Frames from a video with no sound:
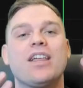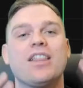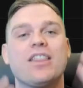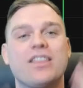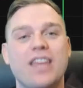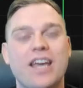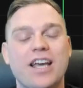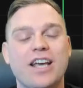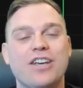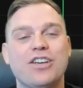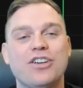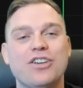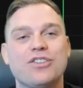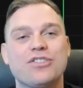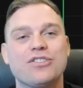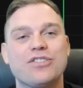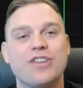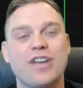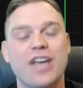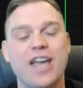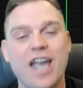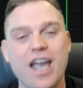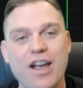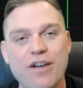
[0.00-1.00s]
thank you to
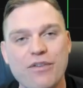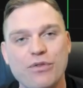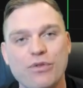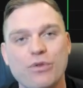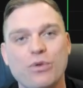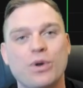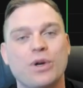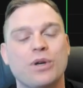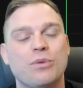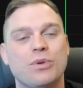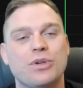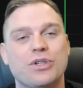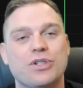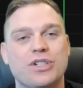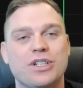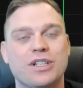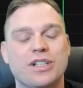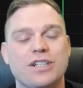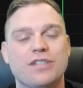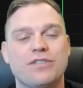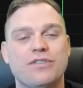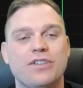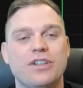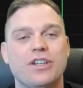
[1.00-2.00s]
everyone watching
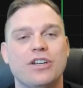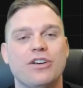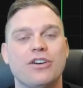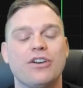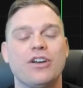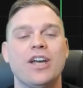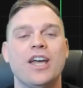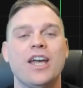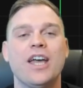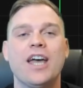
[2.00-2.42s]
this video